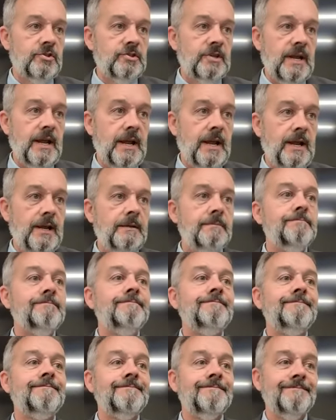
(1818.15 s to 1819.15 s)
say,
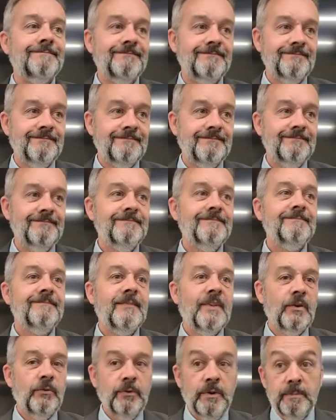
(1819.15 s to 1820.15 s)

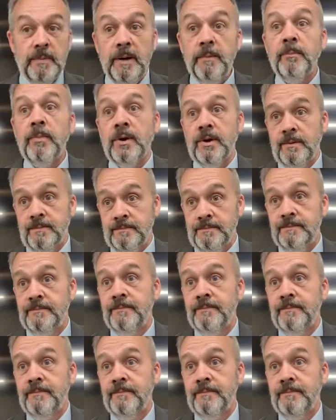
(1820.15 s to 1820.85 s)
Remember,